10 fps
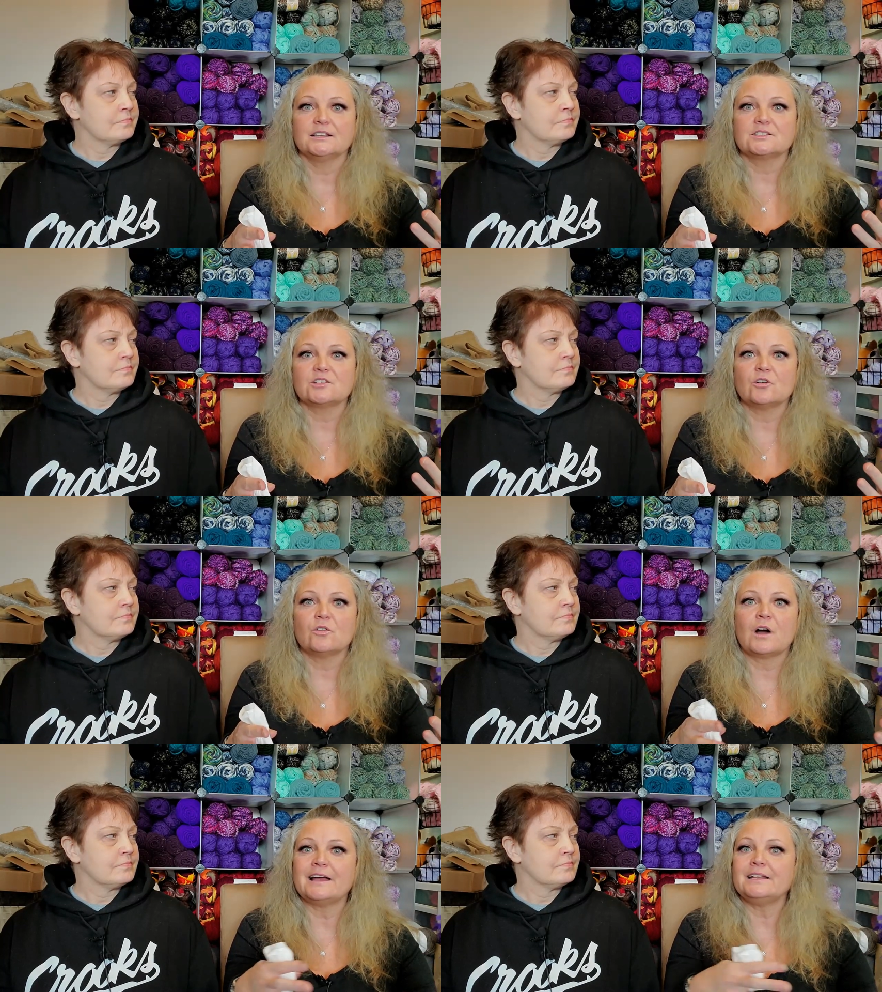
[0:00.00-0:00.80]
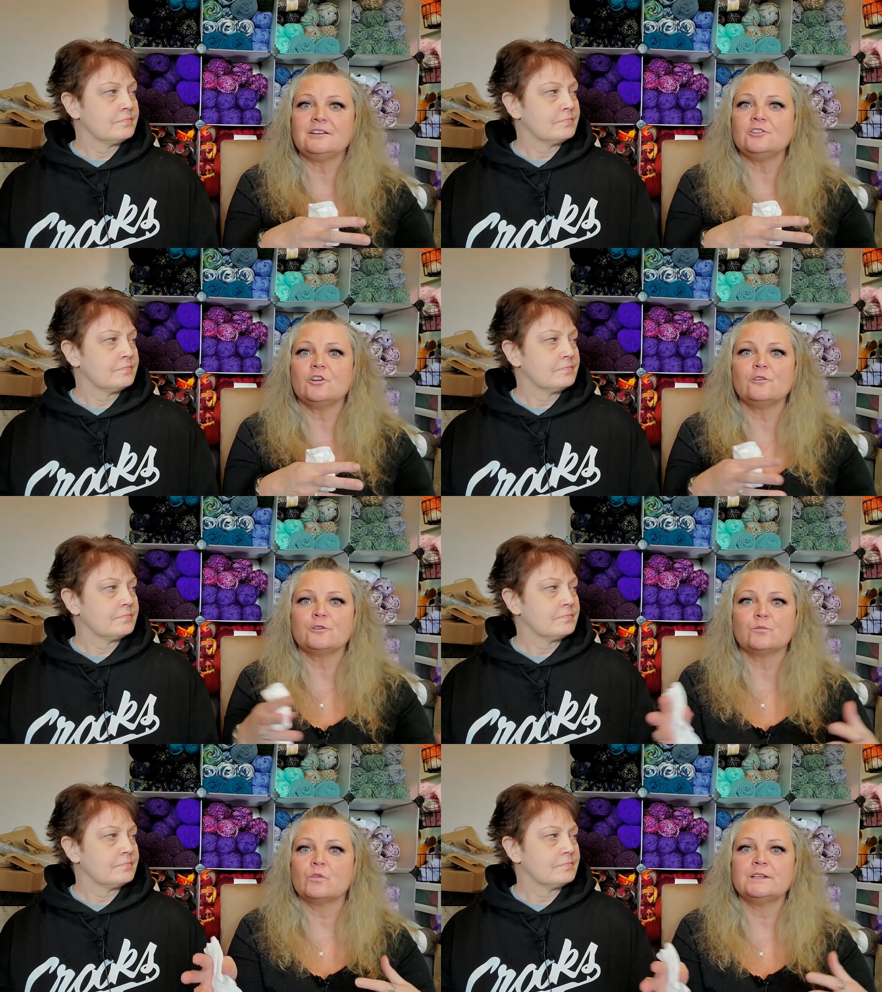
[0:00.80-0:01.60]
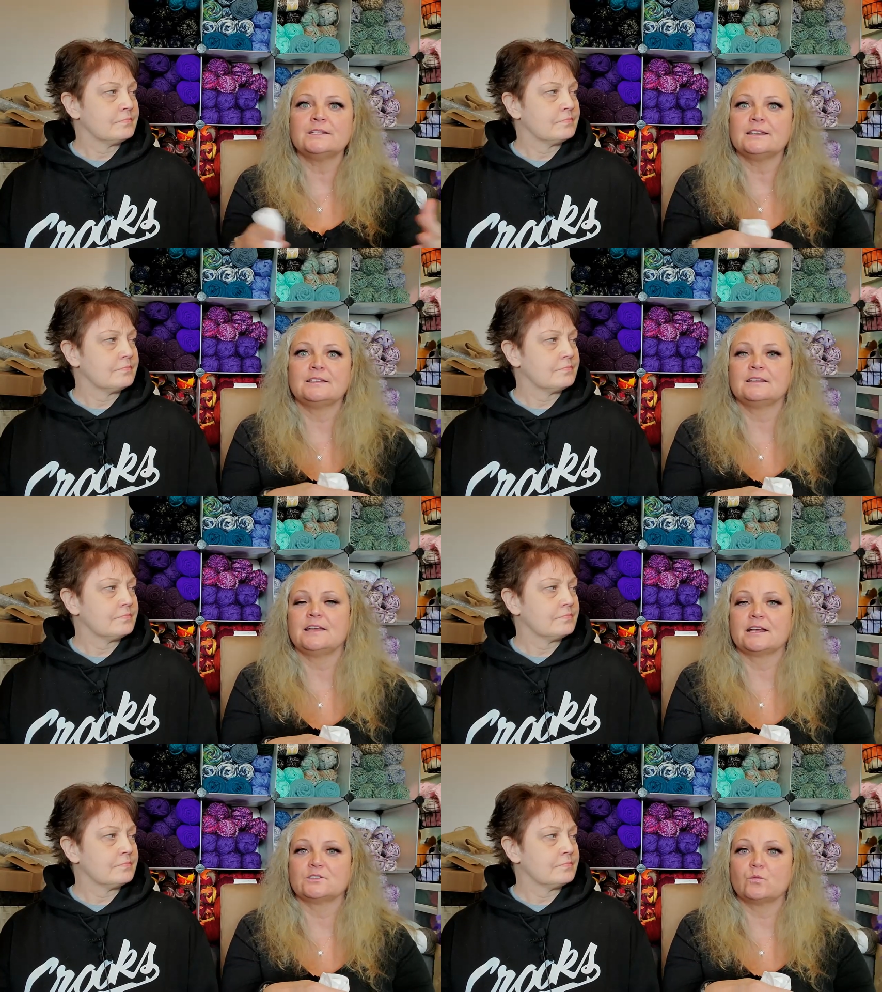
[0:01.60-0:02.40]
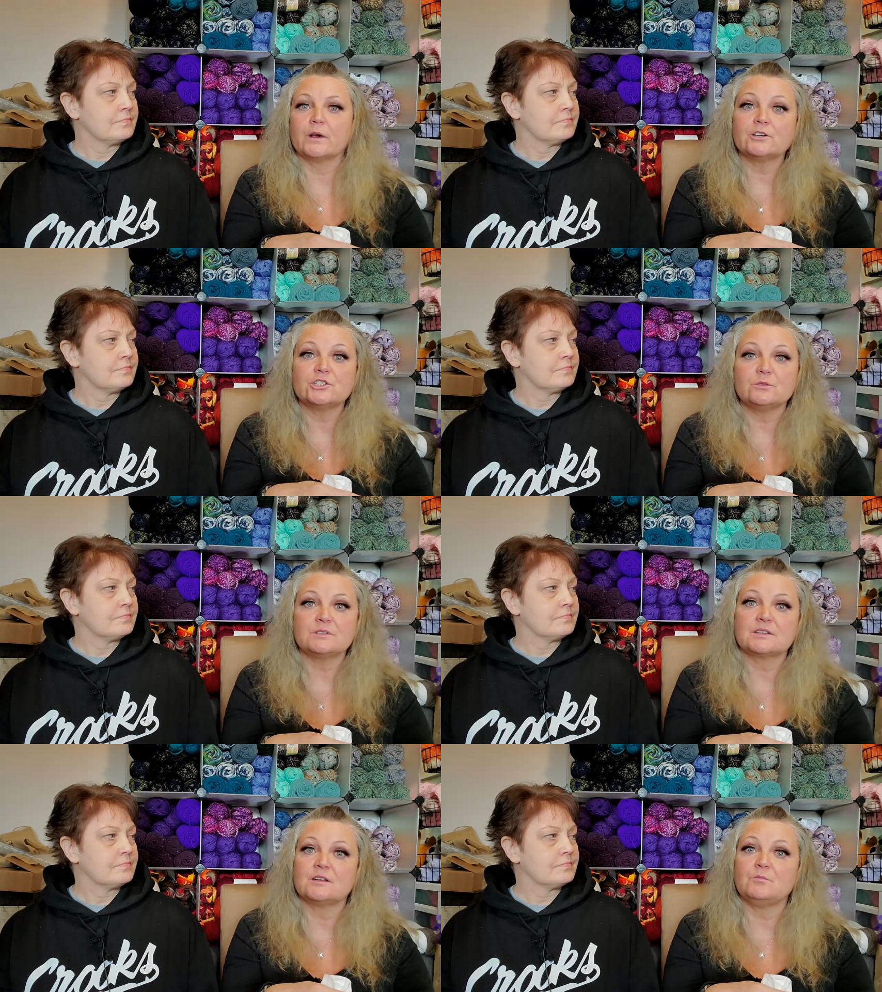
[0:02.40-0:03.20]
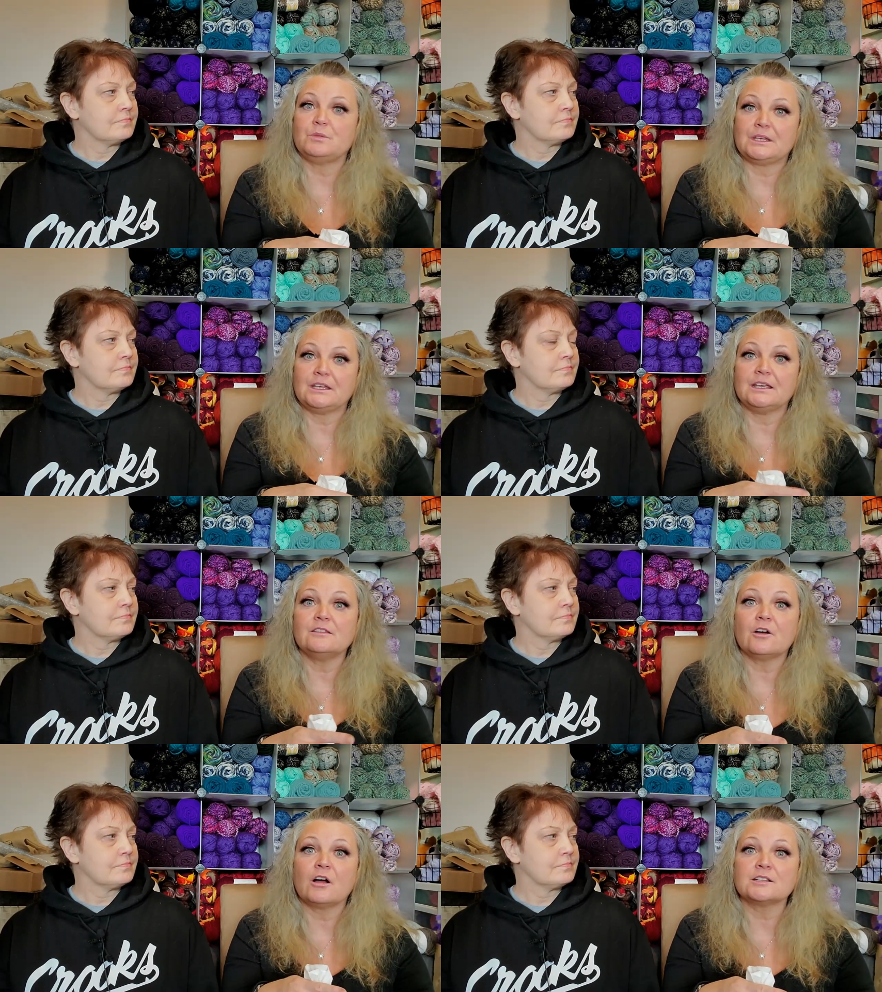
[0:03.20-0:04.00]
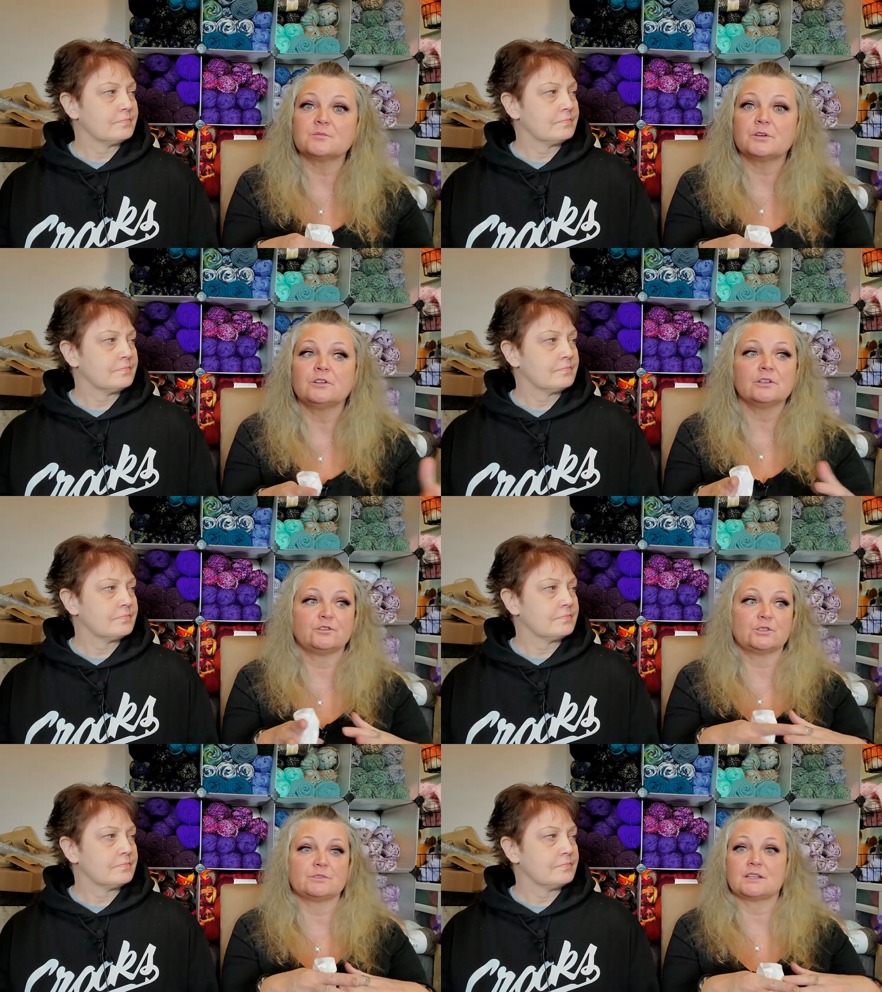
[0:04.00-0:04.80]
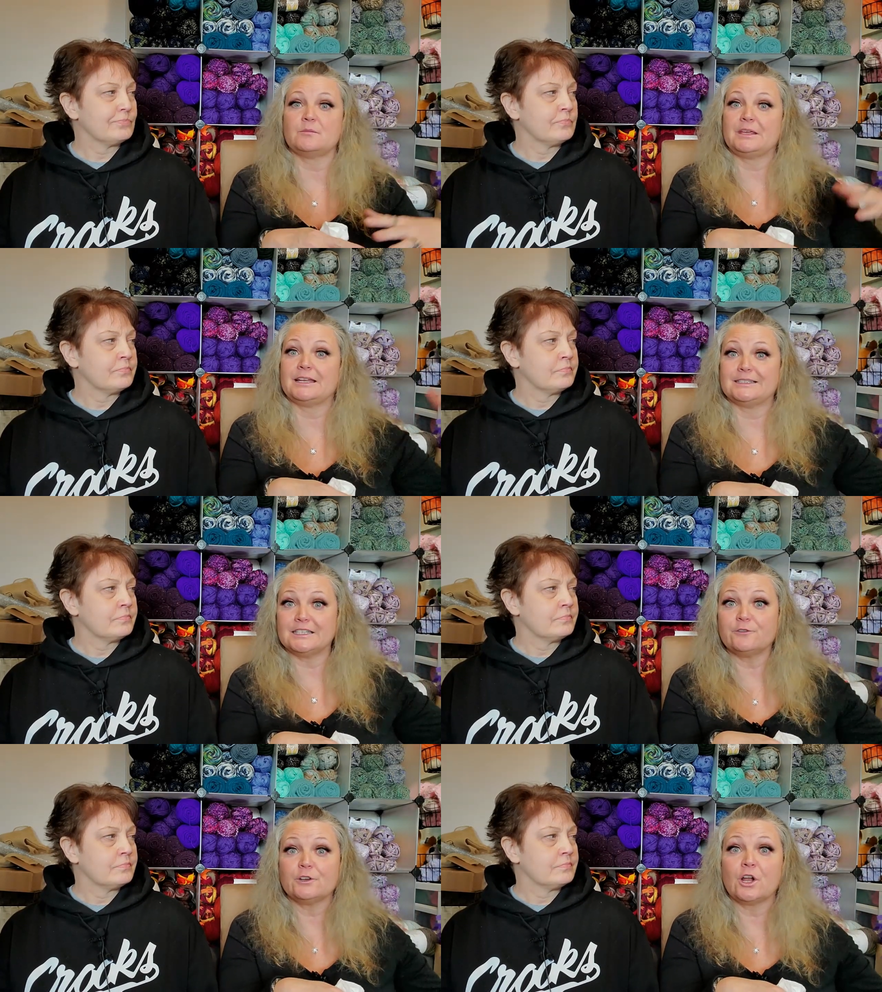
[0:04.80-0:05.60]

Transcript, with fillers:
Speaker 1: So I didn't know from one day to the next where she was going to be in the hospital, if she was going to be at a different